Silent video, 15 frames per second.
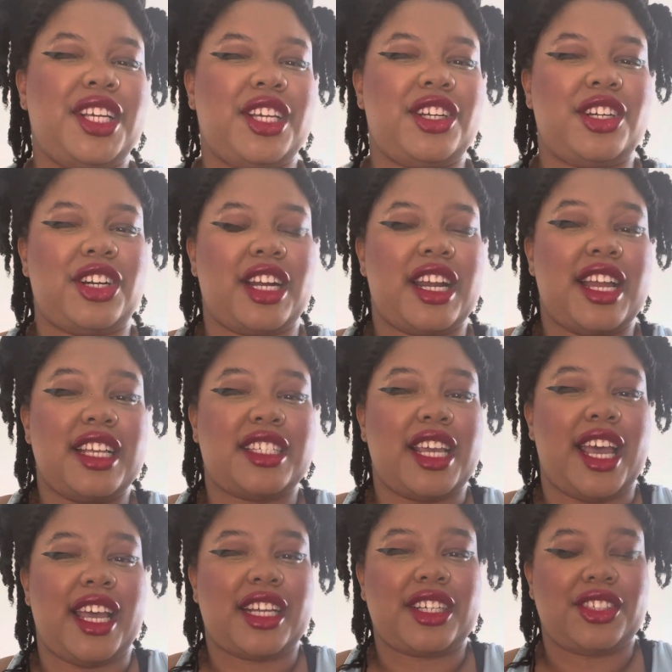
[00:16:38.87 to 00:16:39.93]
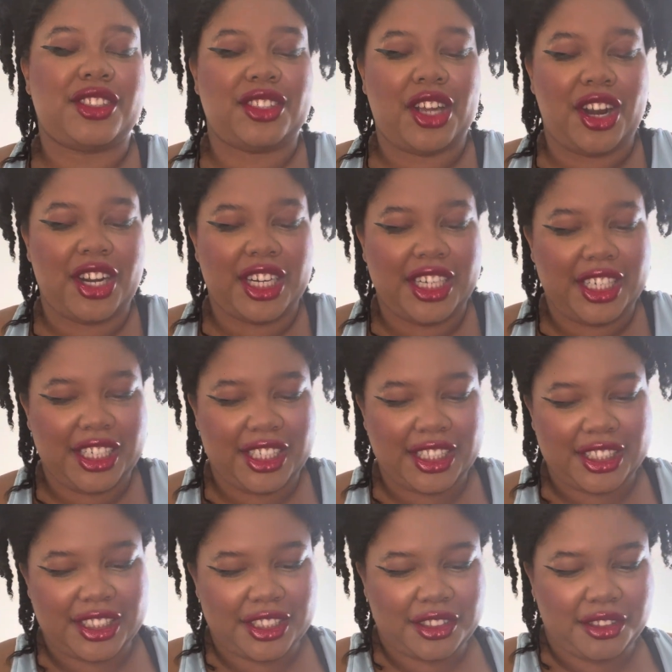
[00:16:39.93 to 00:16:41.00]
Or as heck. Sorry.
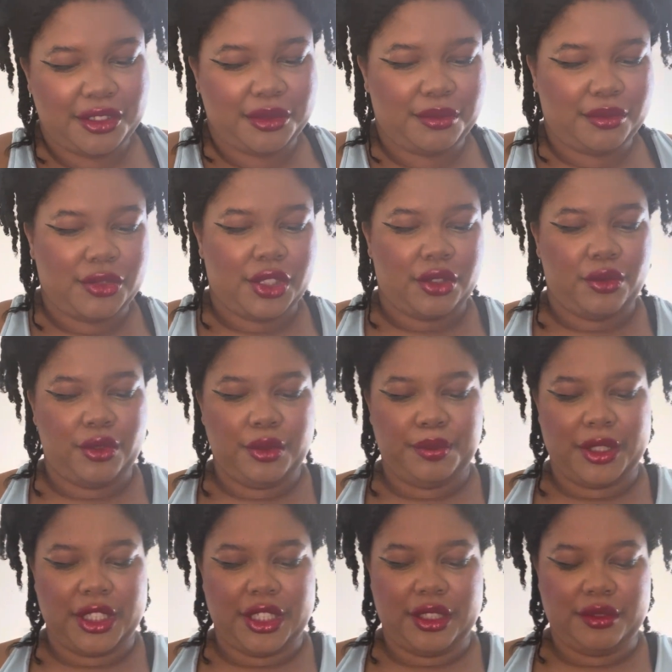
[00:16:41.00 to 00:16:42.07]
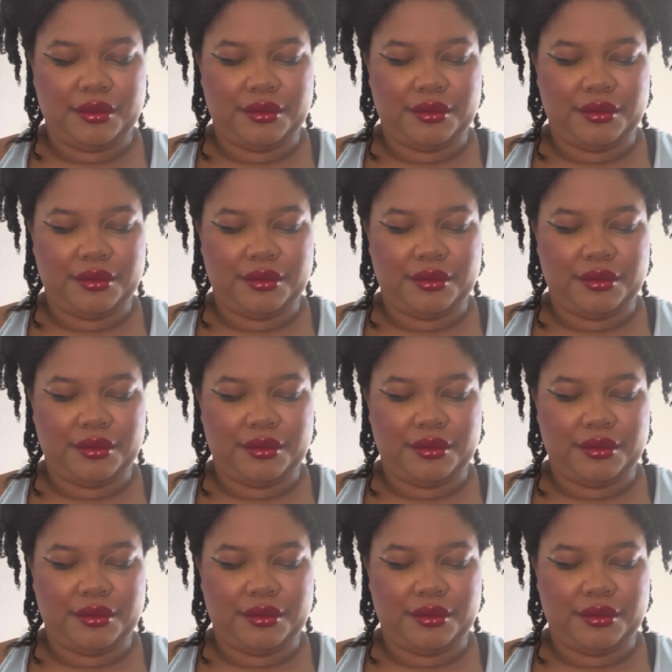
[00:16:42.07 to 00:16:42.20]
Oopsie.